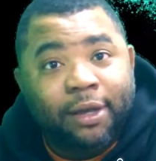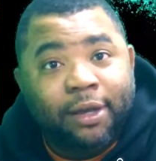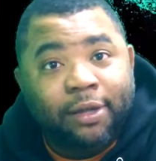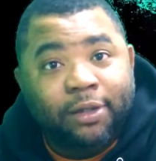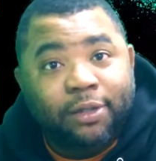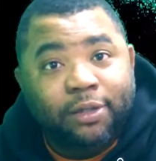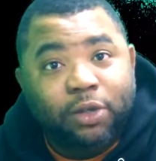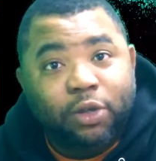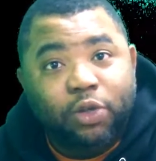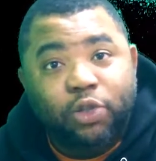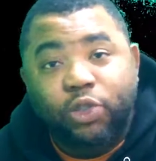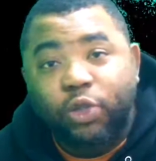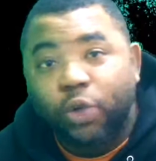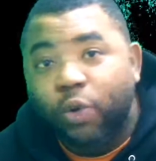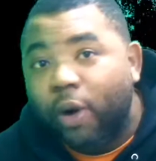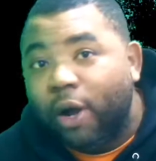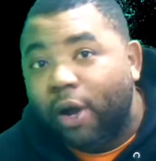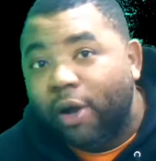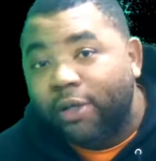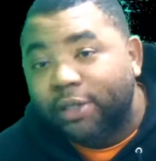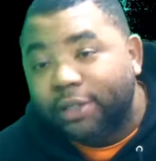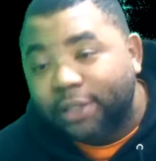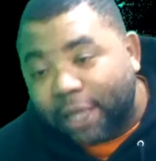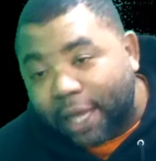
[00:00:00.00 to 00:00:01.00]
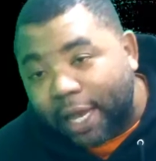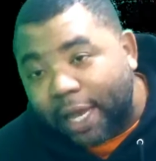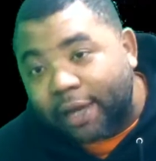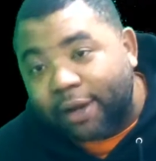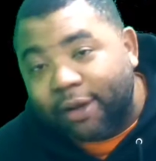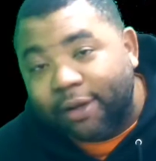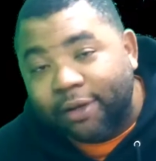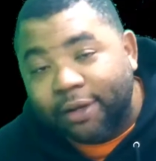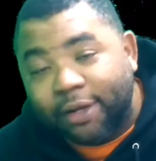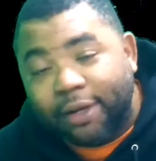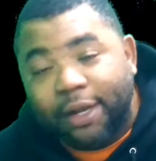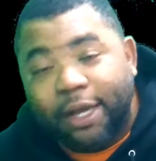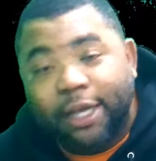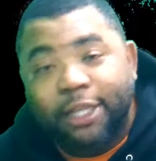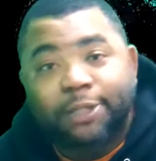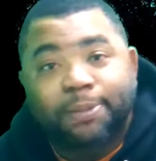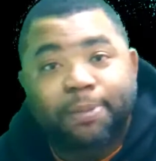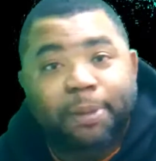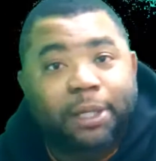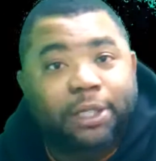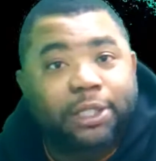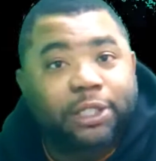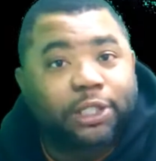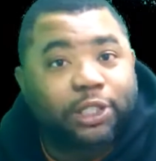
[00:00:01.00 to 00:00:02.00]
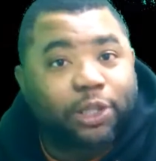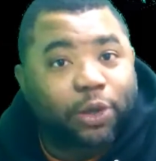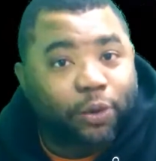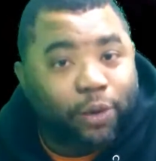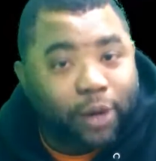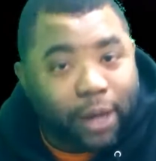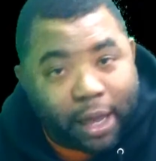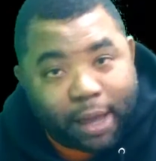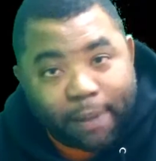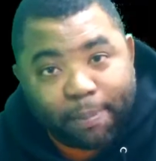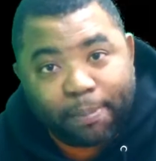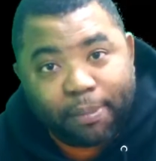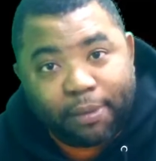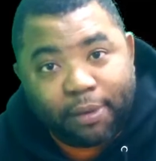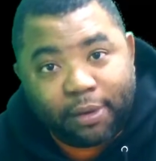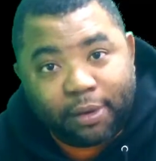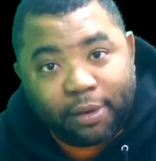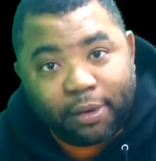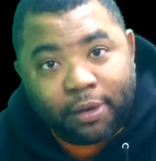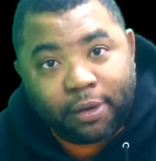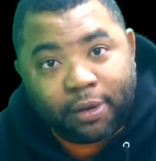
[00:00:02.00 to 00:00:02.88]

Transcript: So 2 hours later, the next bus showed up.